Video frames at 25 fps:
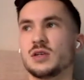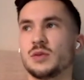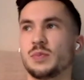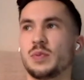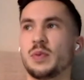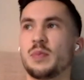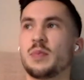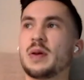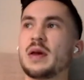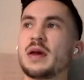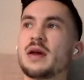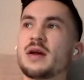to
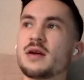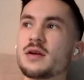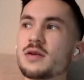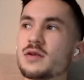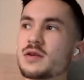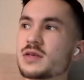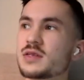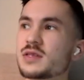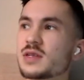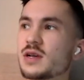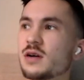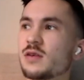prepare
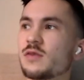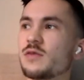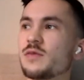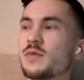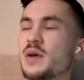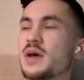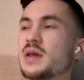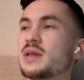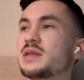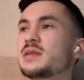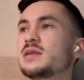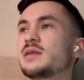yourself
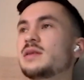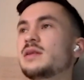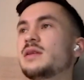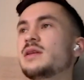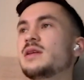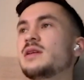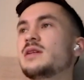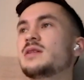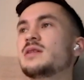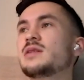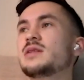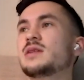
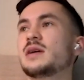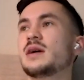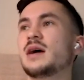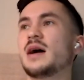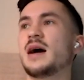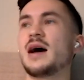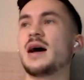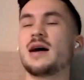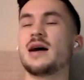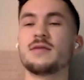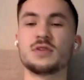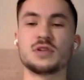mentally to
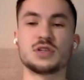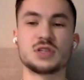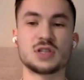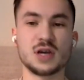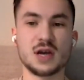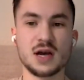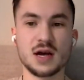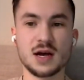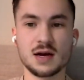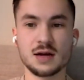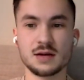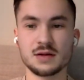have a
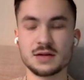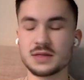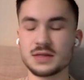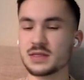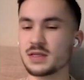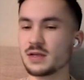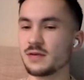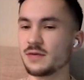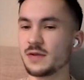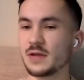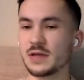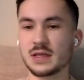child and
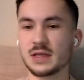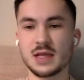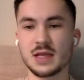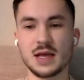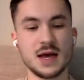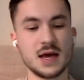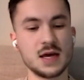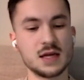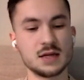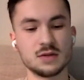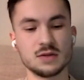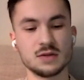stuff like
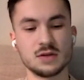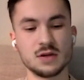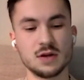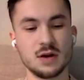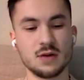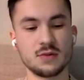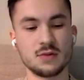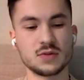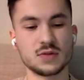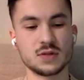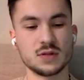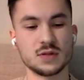that. You know,
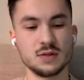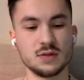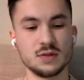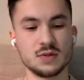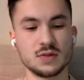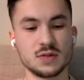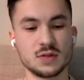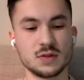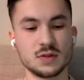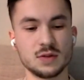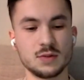I was it was